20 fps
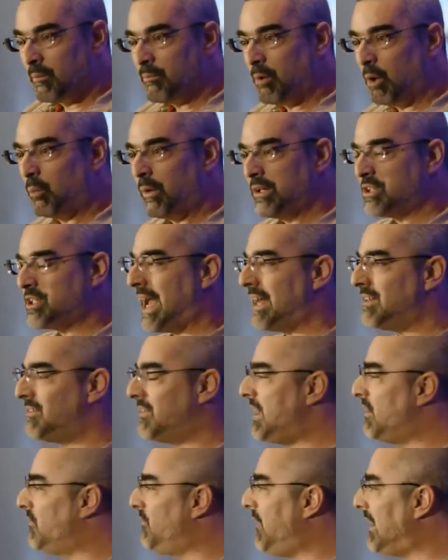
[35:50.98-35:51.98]
but which has
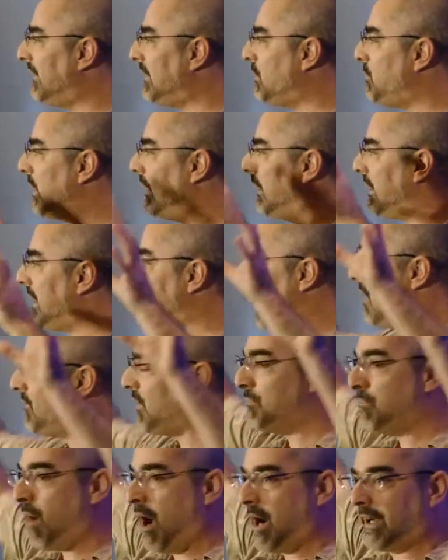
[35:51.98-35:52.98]
the availability of
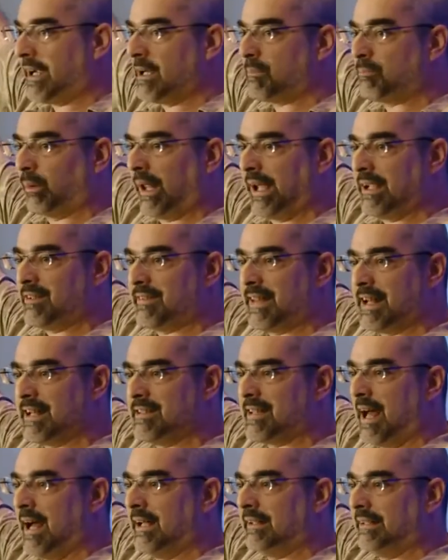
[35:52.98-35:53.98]
a marketplace that
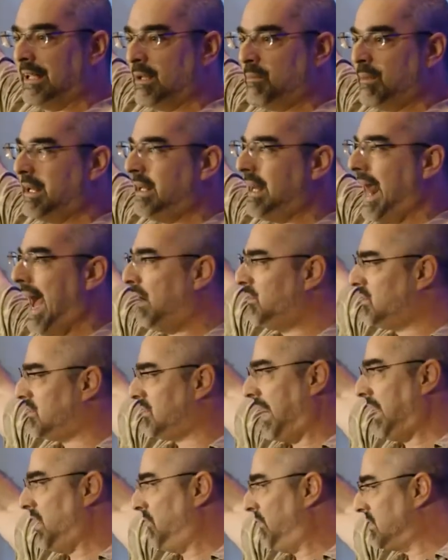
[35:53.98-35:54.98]
is unlimited
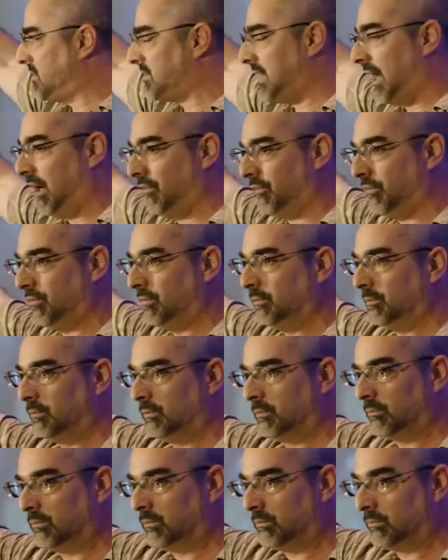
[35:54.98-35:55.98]
outside of itself.
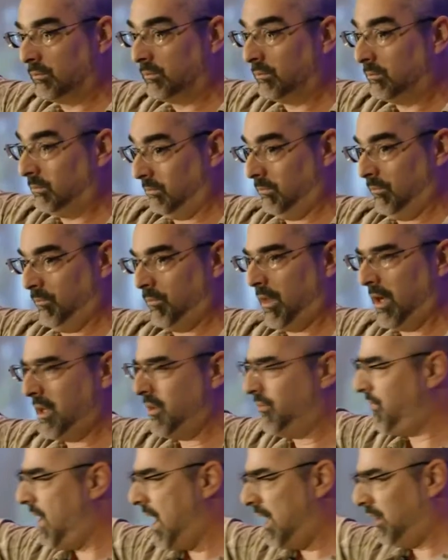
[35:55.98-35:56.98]
Are
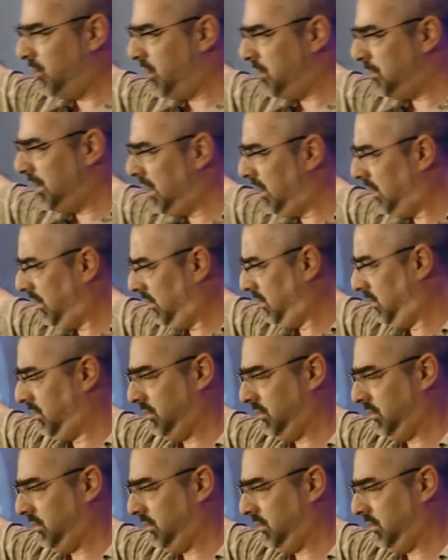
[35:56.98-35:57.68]
you following me?